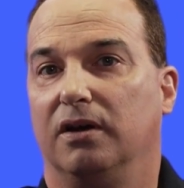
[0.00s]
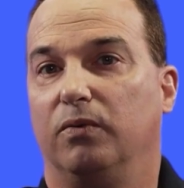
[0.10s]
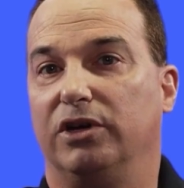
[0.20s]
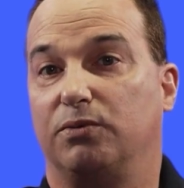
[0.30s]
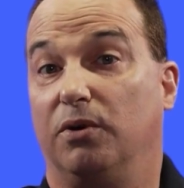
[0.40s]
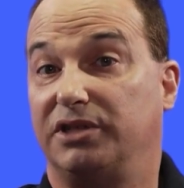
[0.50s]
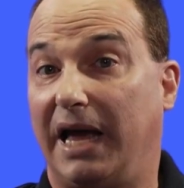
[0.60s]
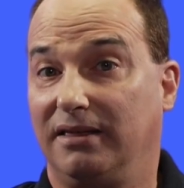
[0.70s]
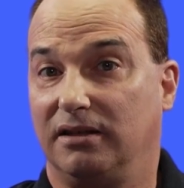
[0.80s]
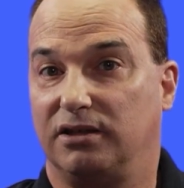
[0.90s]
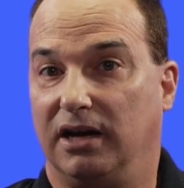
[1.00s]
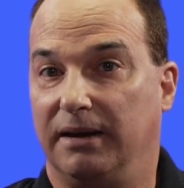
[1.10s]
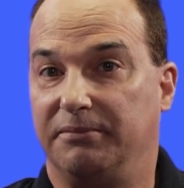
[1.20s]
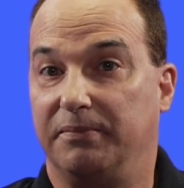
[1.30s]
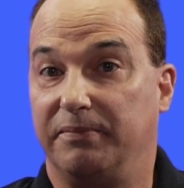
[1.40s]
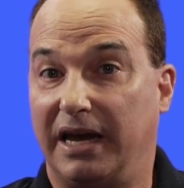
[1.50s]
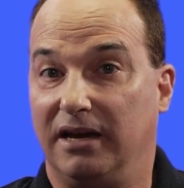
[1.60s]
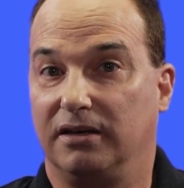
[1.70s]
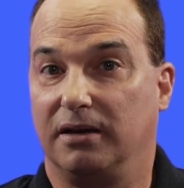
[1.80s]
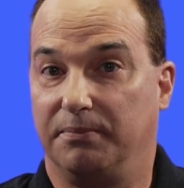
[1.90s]
which was at the time the
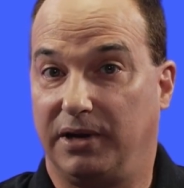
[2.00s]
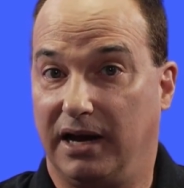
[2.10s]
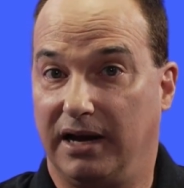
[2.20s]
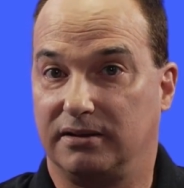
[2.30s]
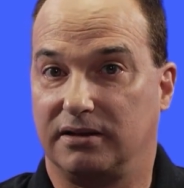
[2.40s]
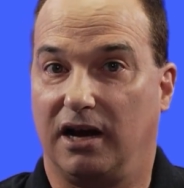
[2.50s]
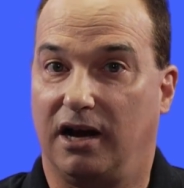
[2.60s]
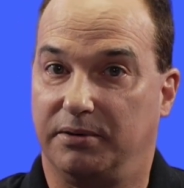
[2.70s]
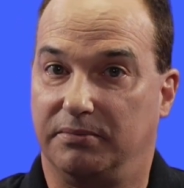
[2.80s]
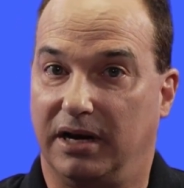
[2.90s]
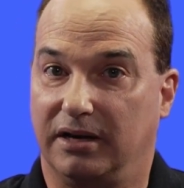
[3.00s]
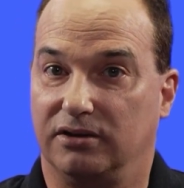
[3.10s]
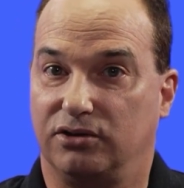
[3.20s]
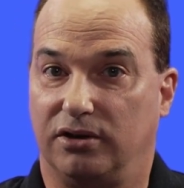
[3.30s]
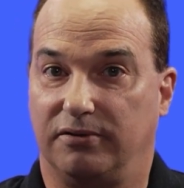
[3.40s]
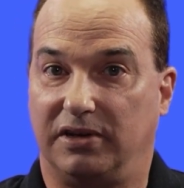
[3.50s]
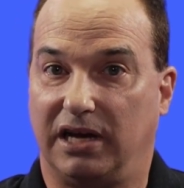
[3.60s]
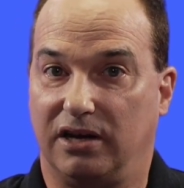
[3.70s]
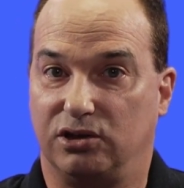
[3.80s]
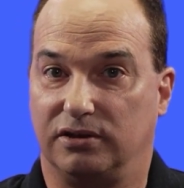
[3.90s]
main compliance carbon market
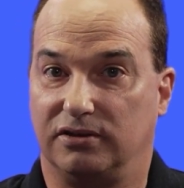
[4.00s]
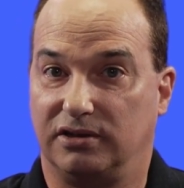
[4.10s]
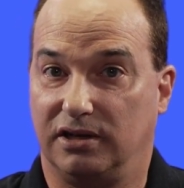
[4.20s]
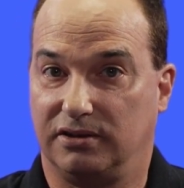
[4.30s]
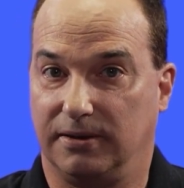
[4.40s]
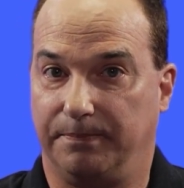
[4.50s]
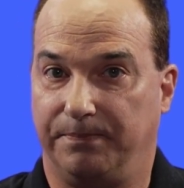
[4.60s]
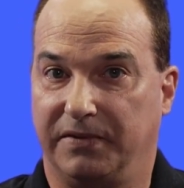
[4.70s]
certification system,